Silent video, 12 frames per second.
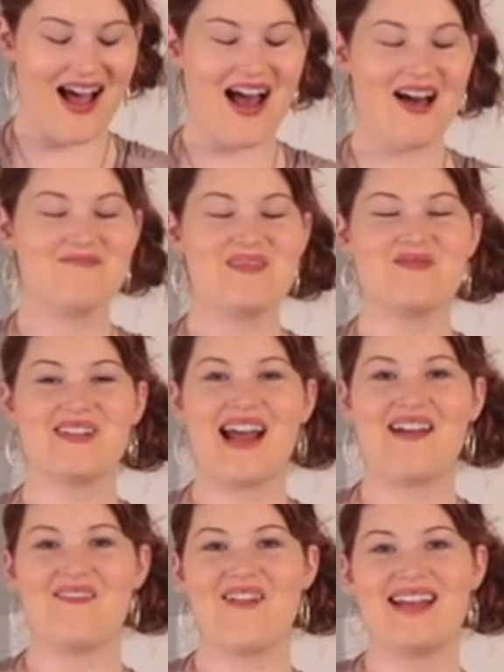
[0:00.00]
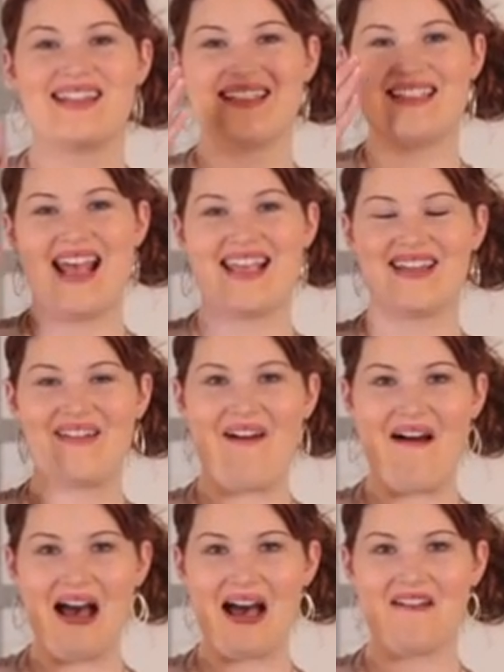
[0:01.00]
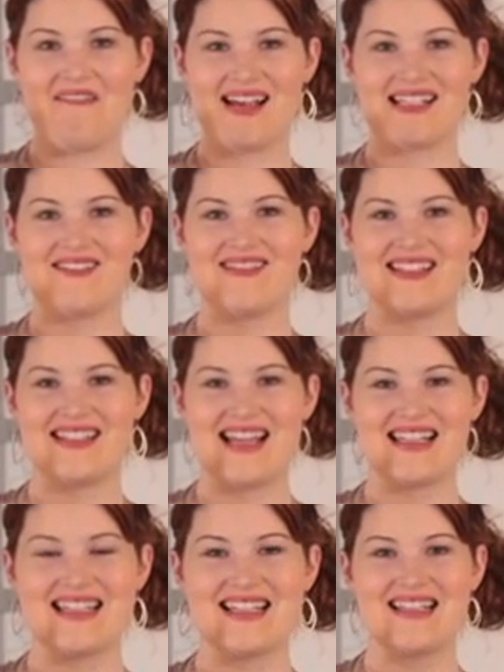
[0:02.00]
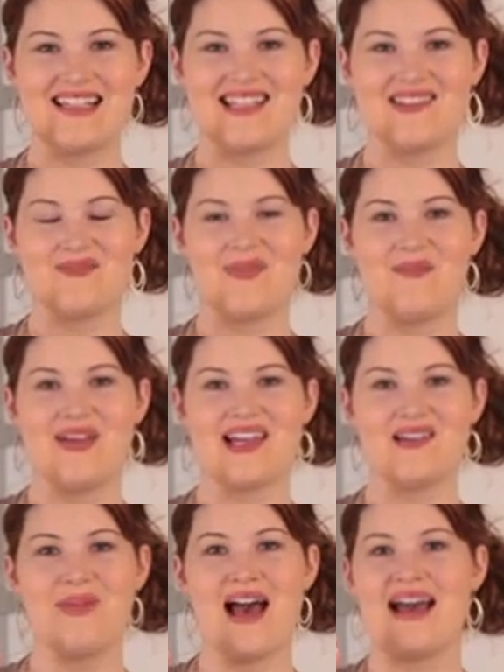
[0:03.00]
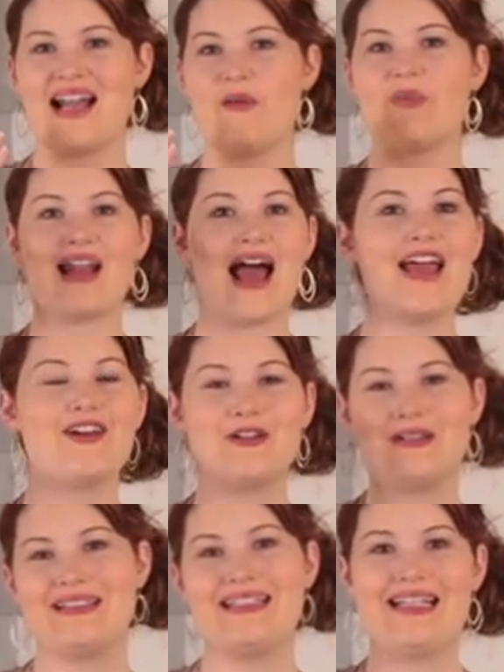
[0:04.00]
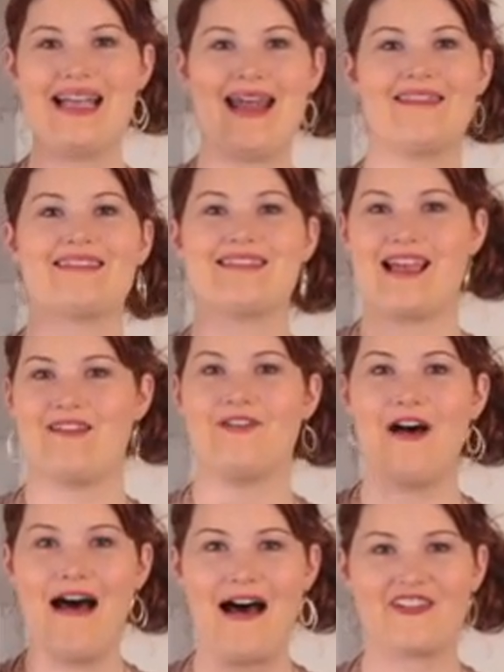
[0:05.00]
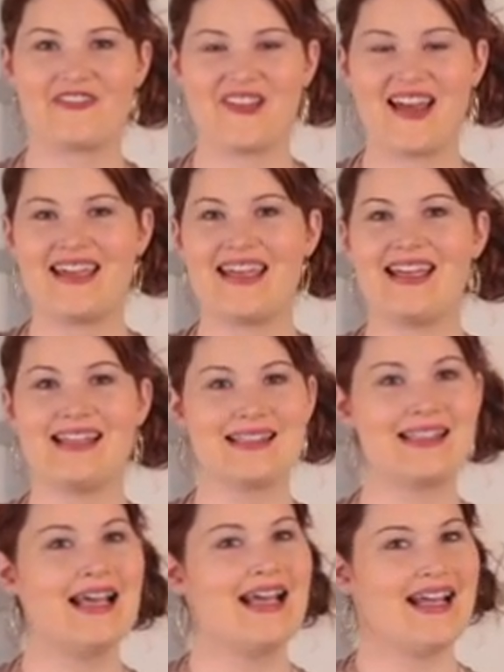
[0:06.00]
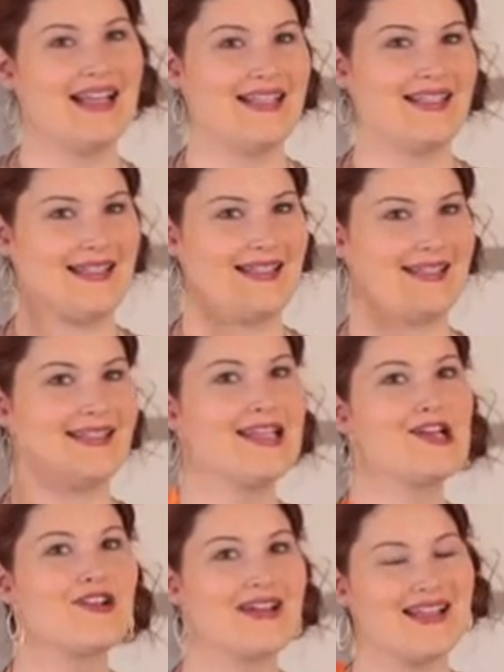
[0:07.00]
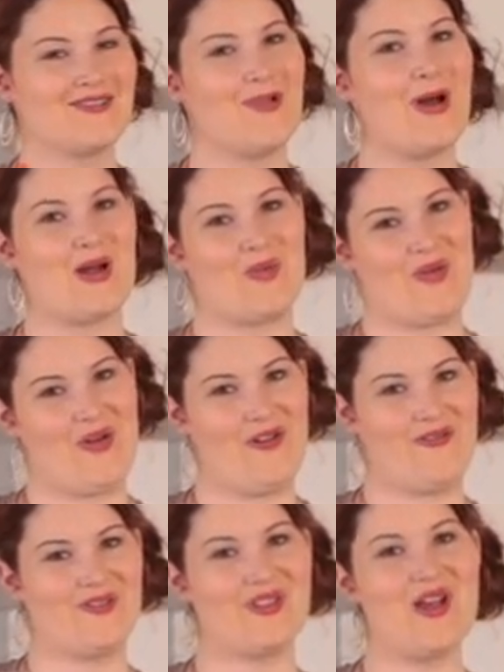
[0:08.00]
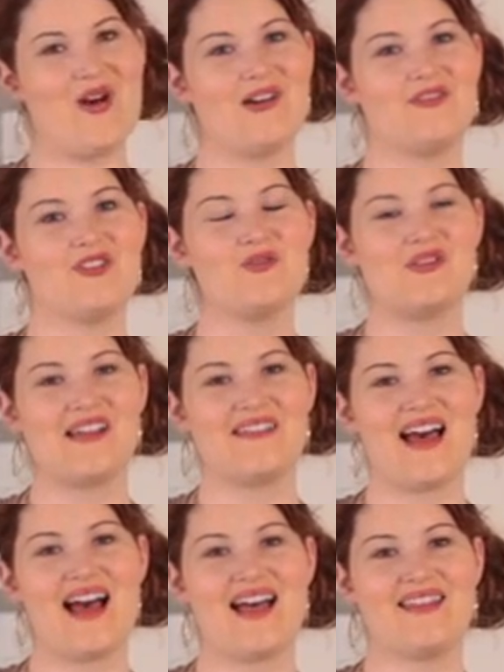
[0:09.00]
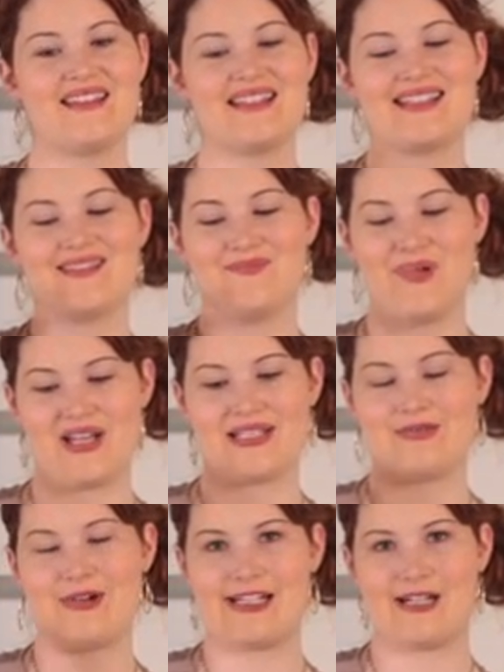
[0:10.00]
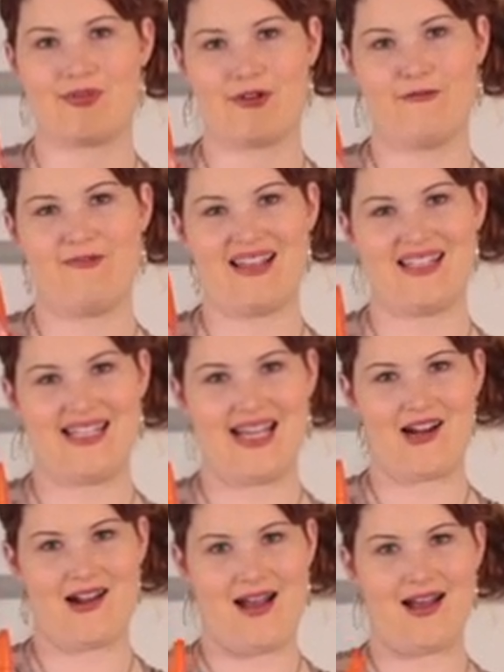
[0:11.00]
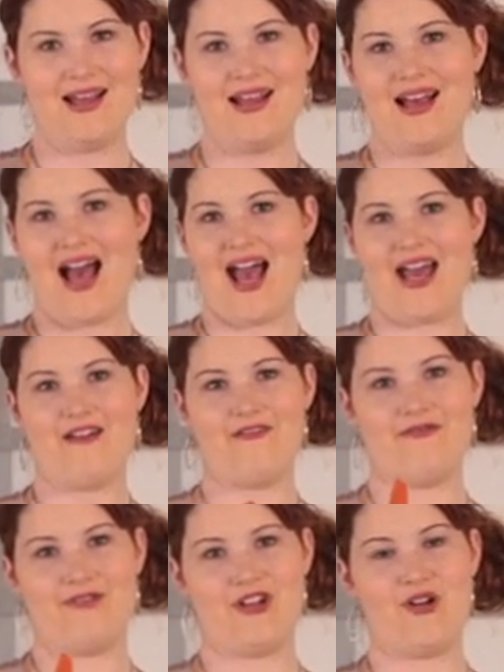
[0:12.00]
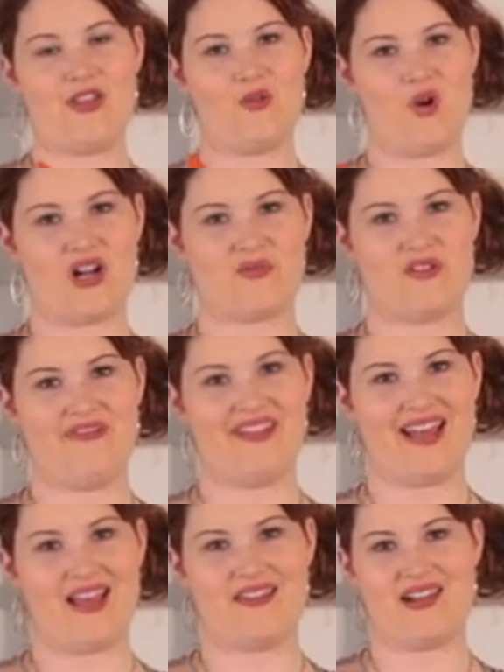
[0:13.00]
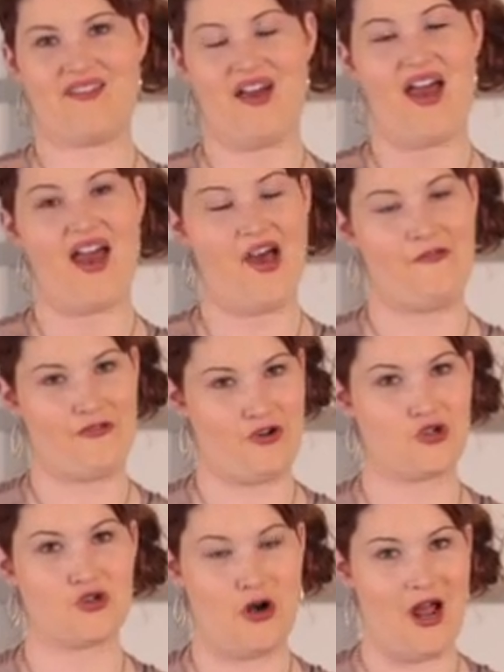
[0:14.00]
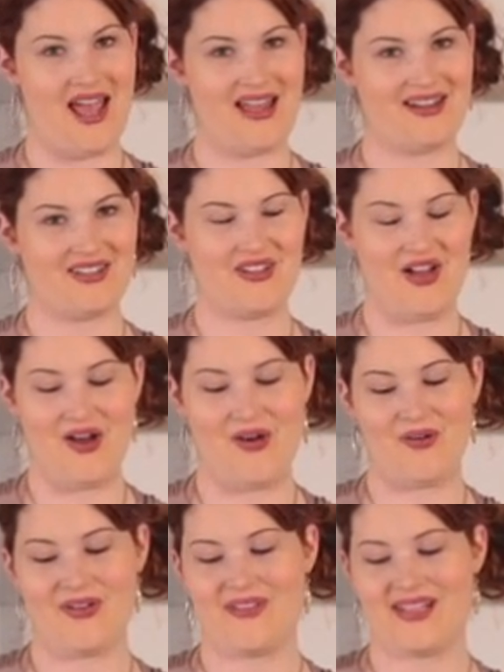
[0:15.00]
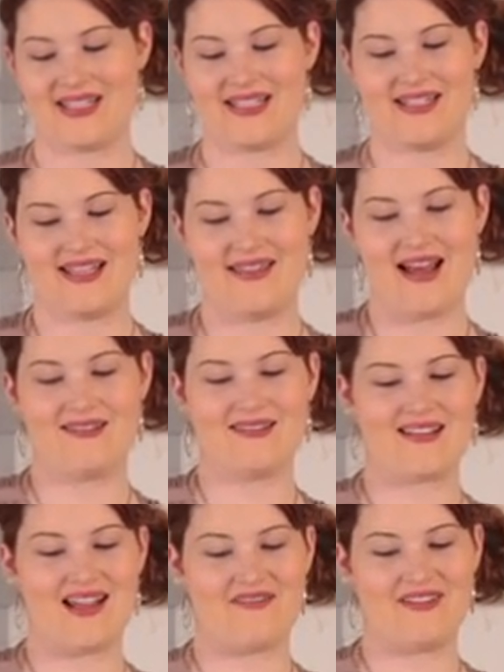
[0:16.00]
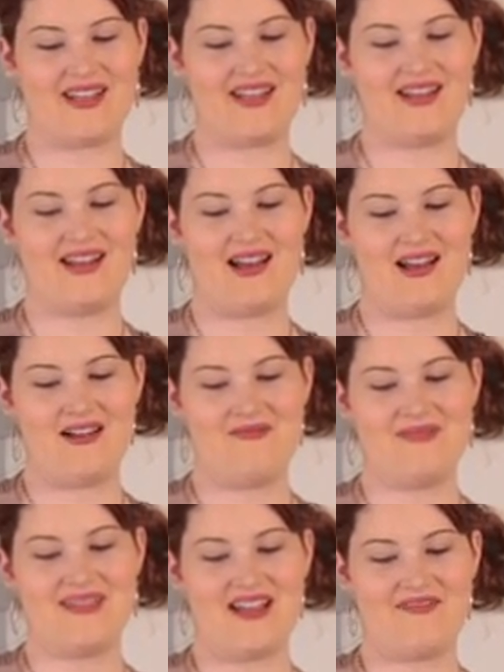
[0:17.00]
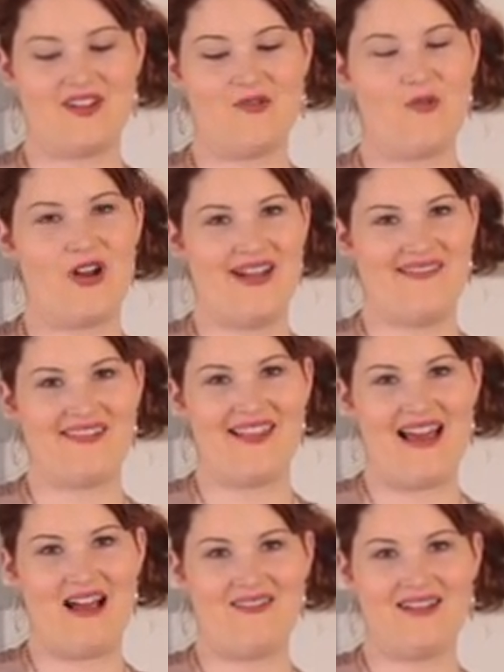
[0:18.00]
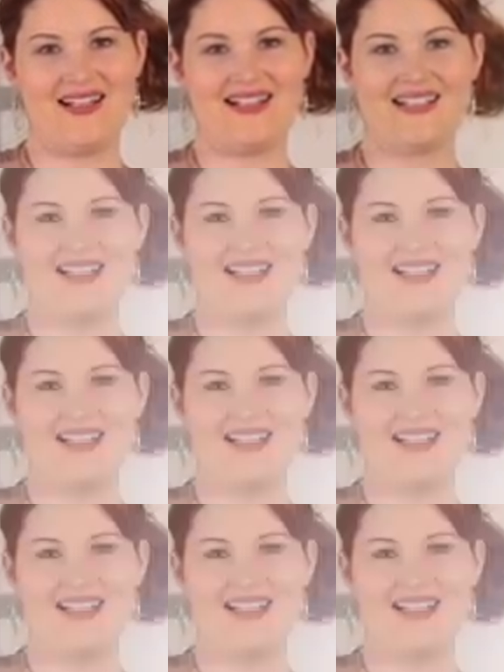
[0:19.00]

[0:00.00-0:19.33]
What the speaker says: But when I went to take it off, as I was testing these with my makeup pad, I mean, I couldn't get the stuff off. Like this is serious waterproof. So if you want that, this is the best waterproof mascara on the waterproofing end that I've ever tried. So that was definite win for that one.